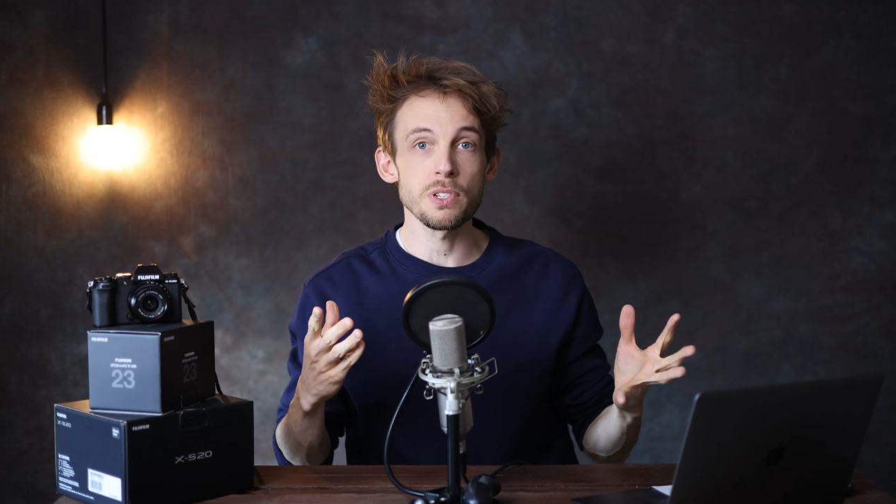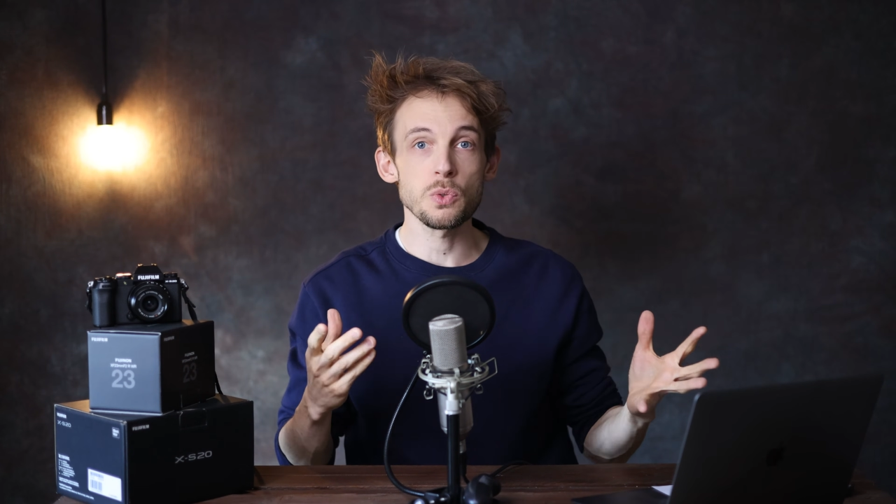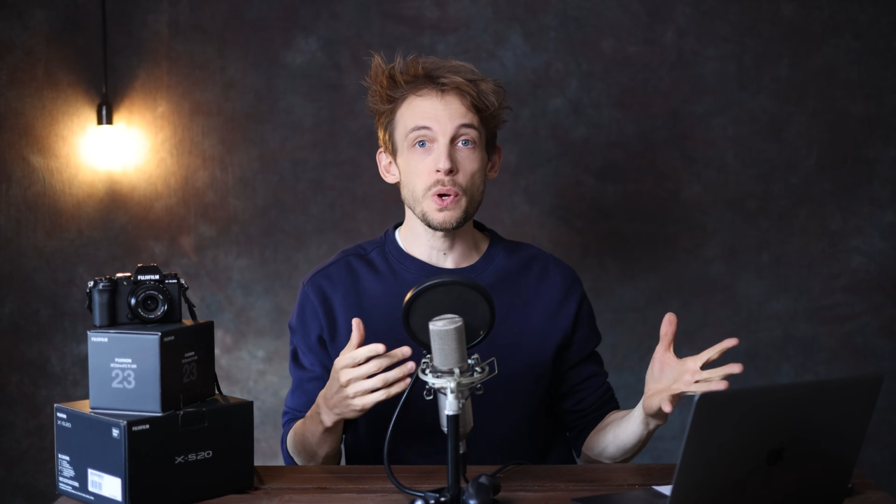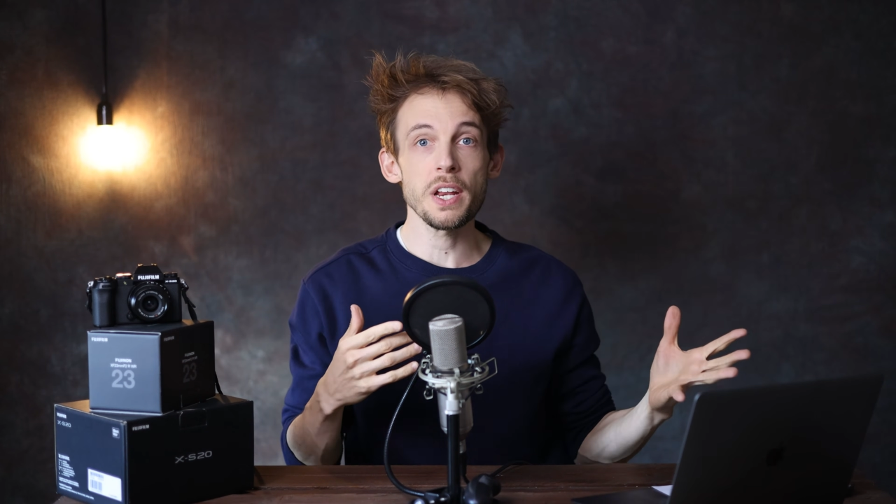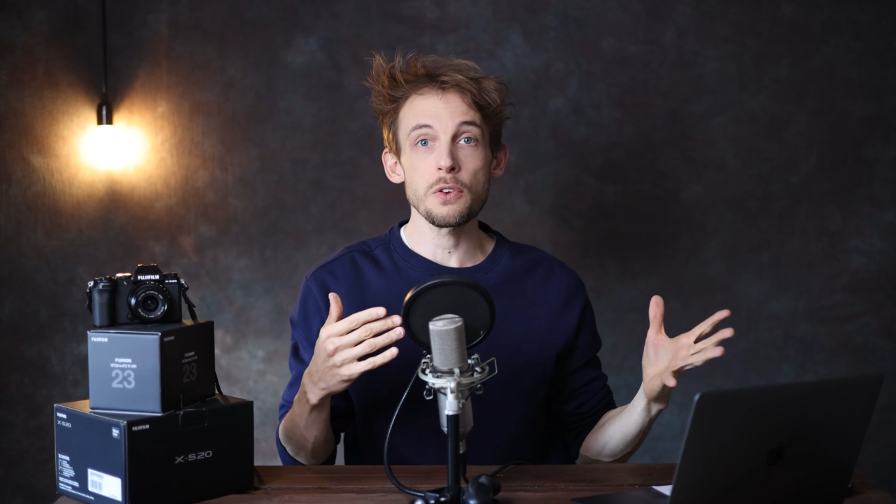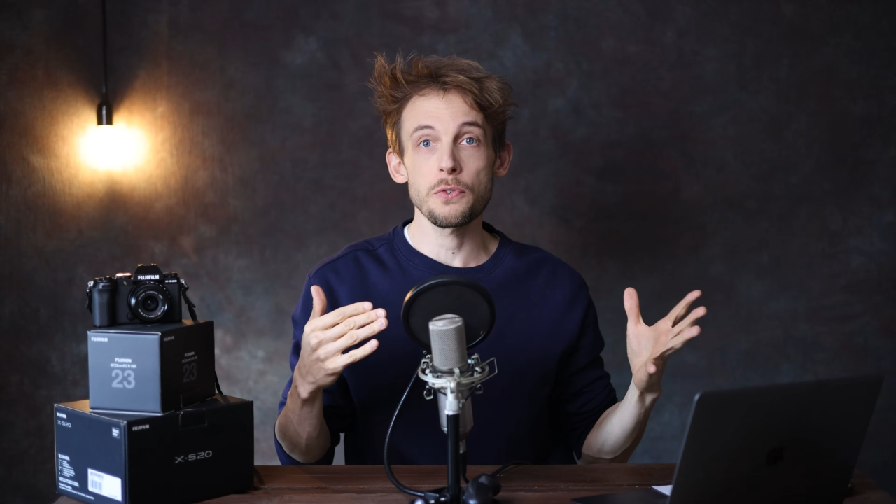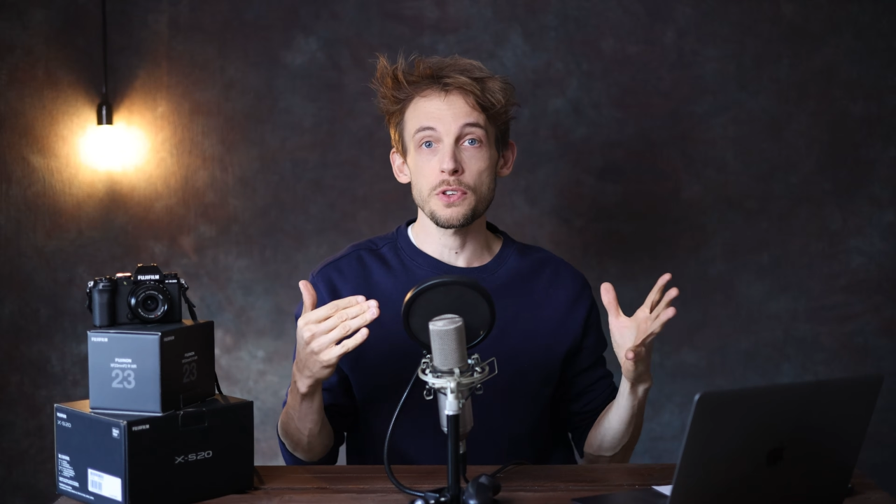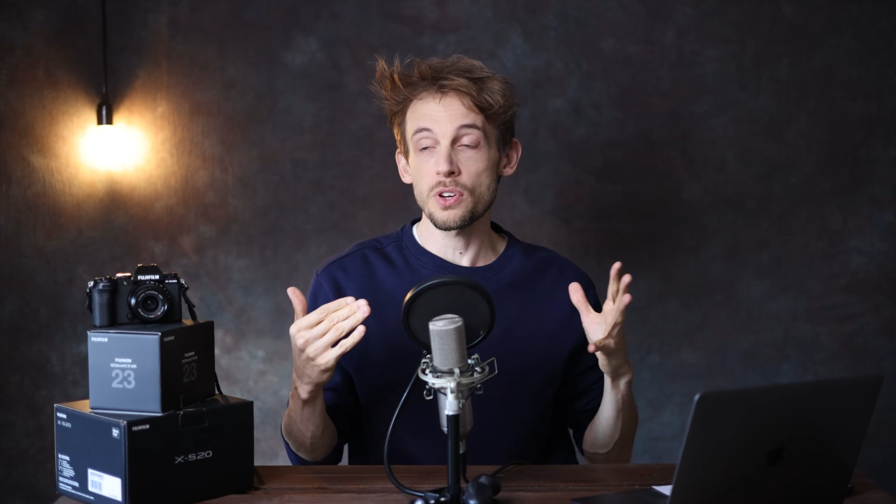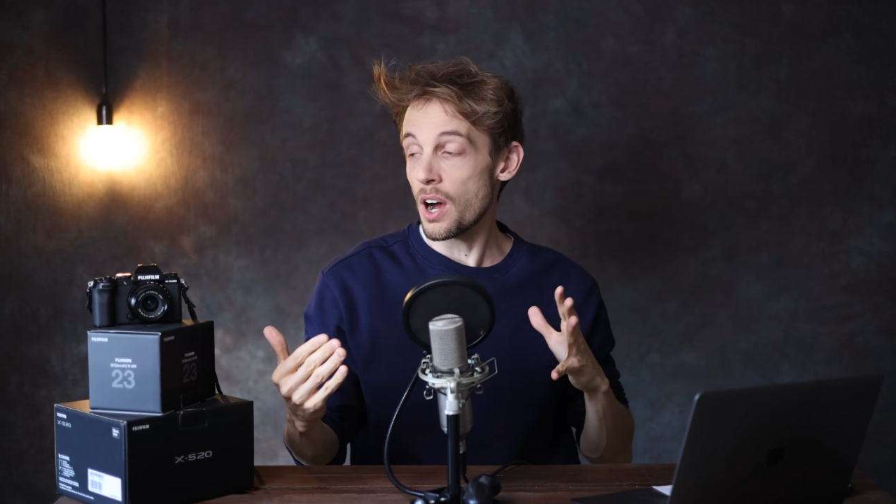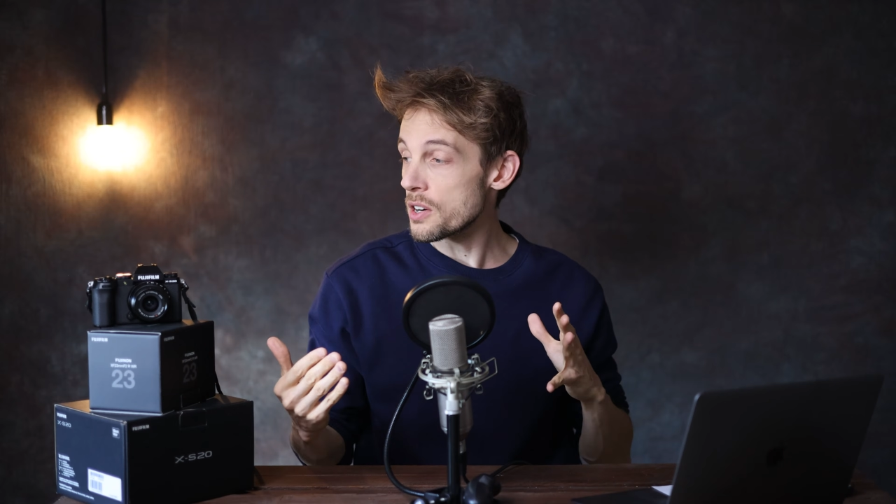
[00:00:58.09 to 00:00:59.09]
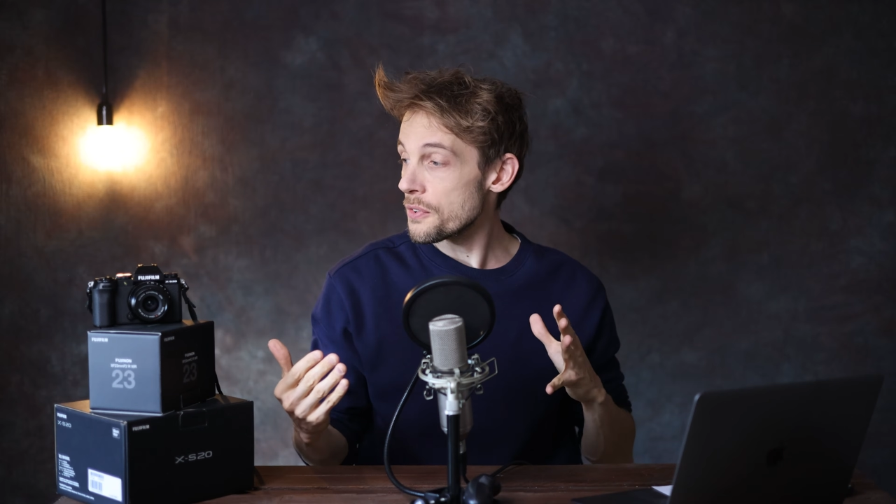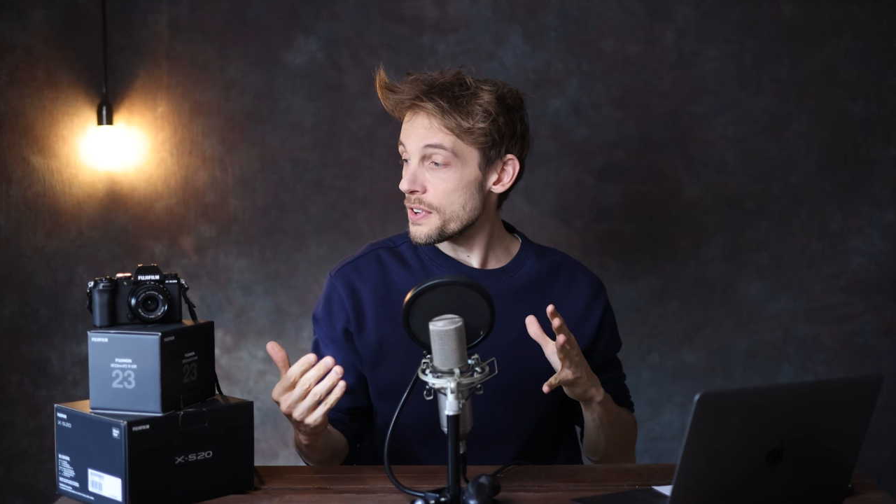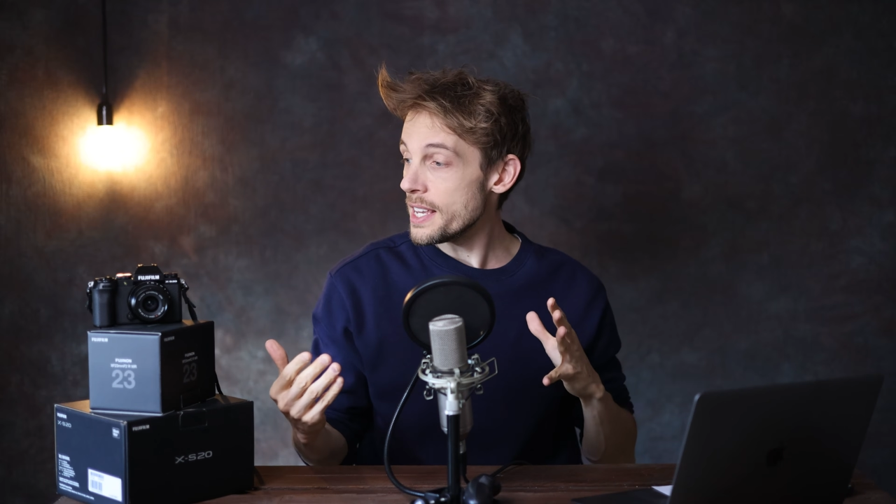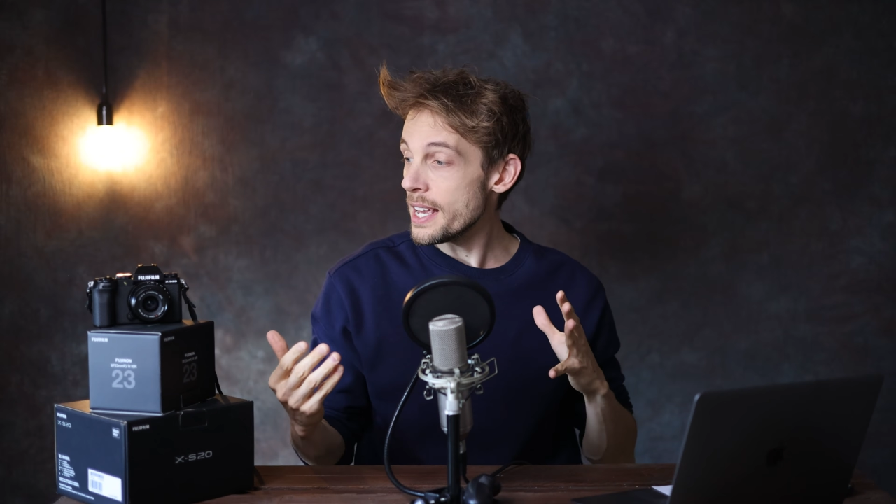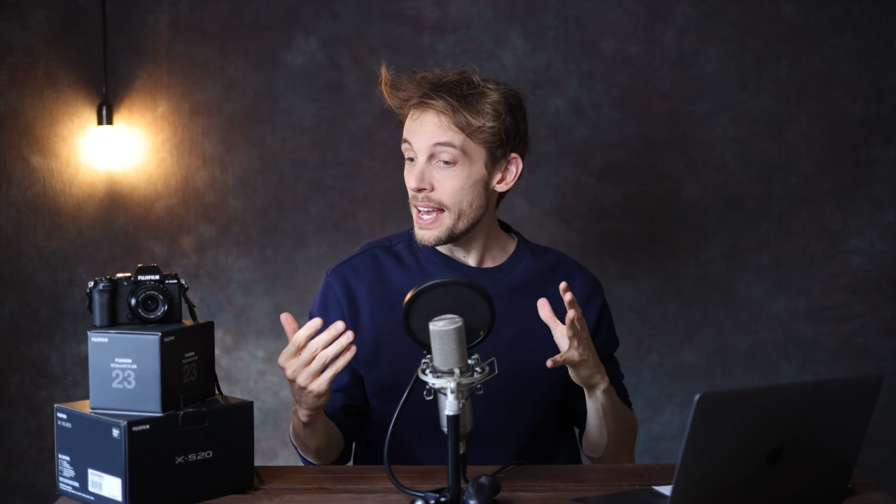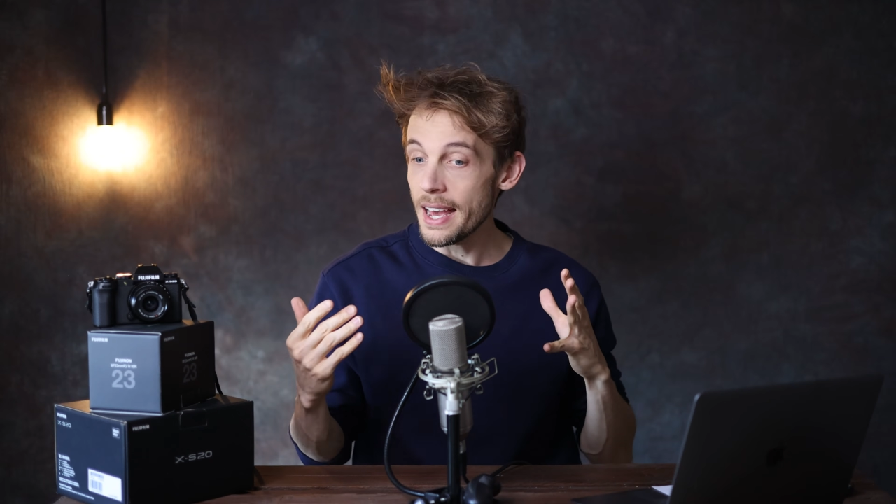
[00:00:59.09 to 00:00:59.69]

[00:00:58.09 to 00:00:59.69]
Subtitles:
between photography